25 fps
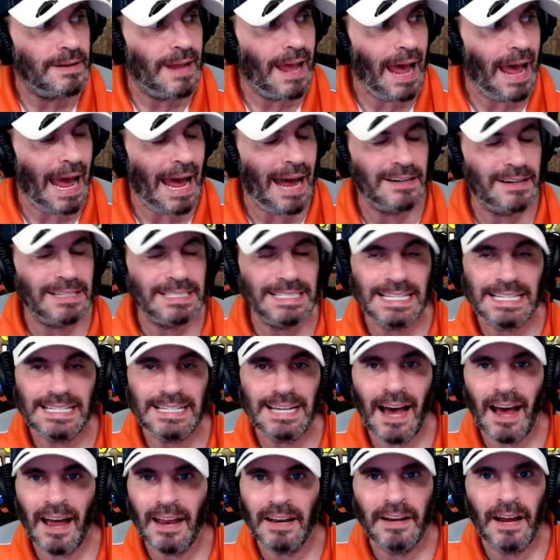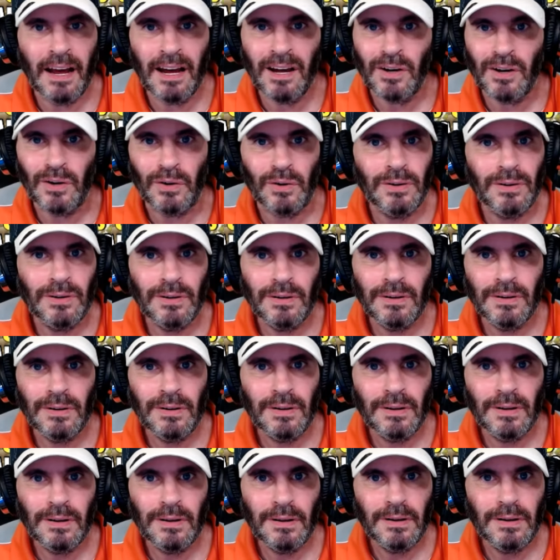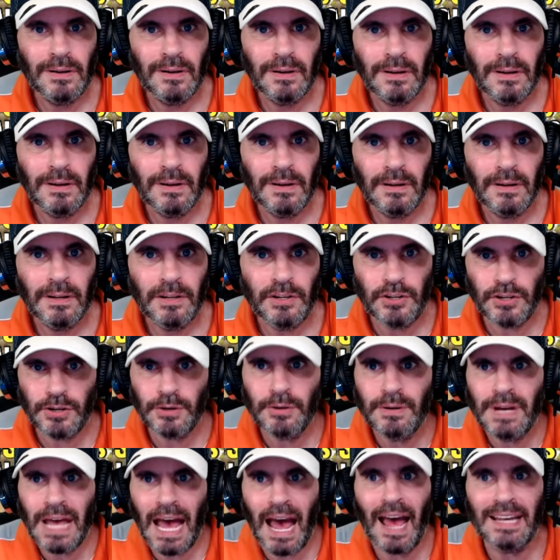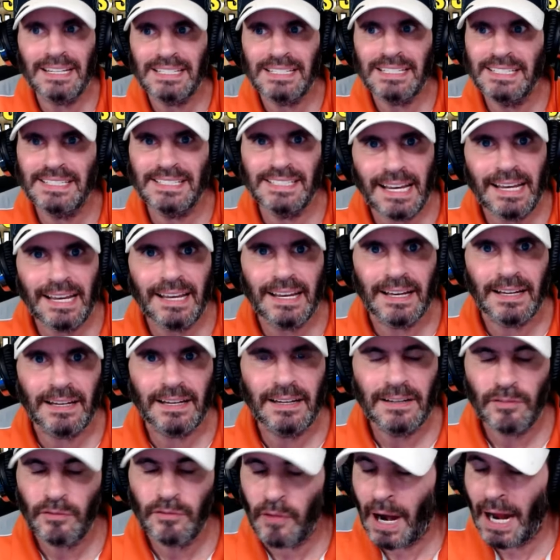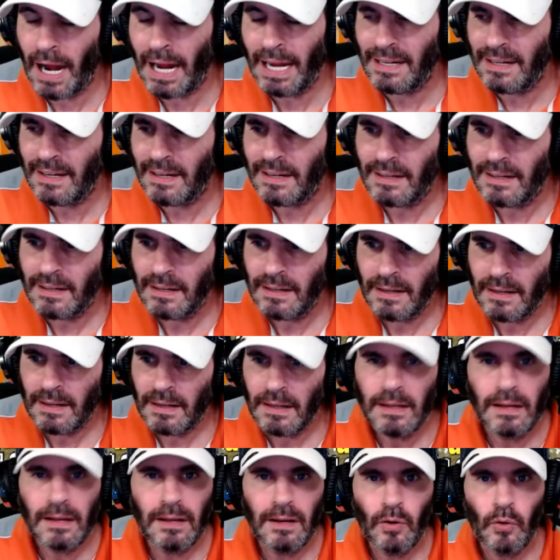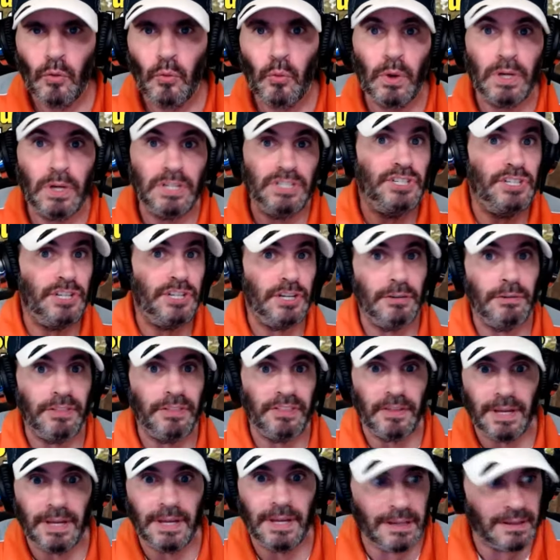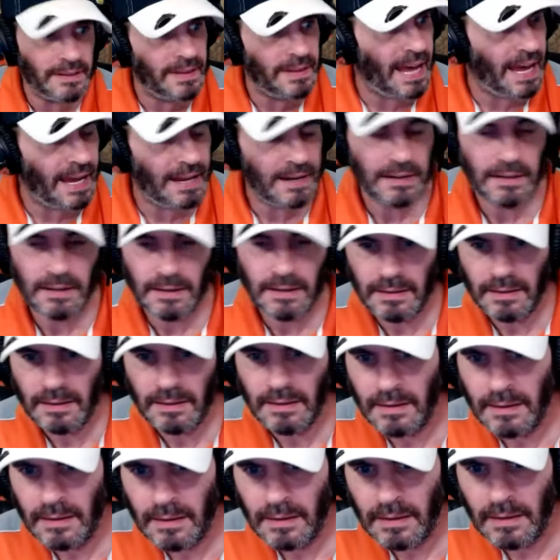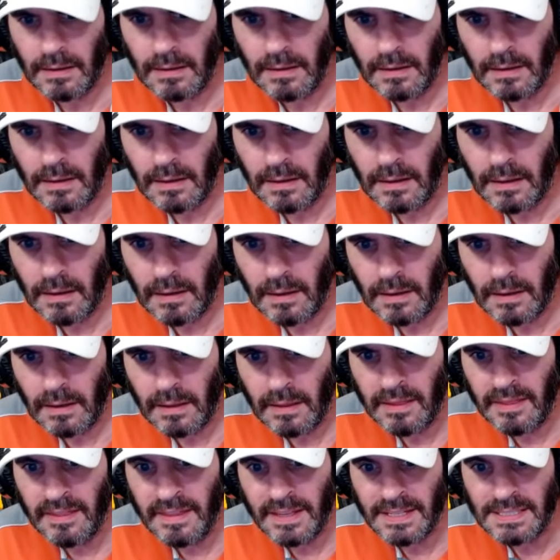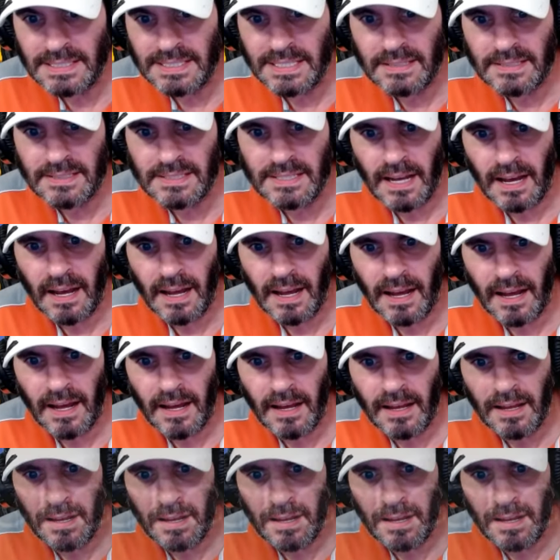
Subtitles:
How does he not know? You guys see it, right? Would you think that this is a